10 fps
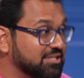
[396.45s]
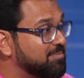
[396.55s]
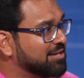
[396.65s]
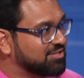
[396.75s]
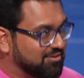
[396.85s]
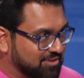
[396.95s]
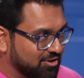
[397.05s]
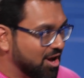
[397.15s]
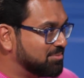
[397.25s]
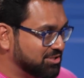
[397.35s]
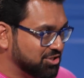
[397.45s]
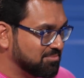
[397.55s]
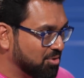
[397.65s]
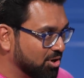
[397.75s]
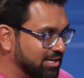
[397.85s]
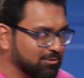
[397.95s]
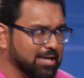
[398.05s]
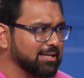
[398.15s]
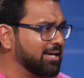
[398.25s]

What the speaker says: especially if they're an opposition party, right?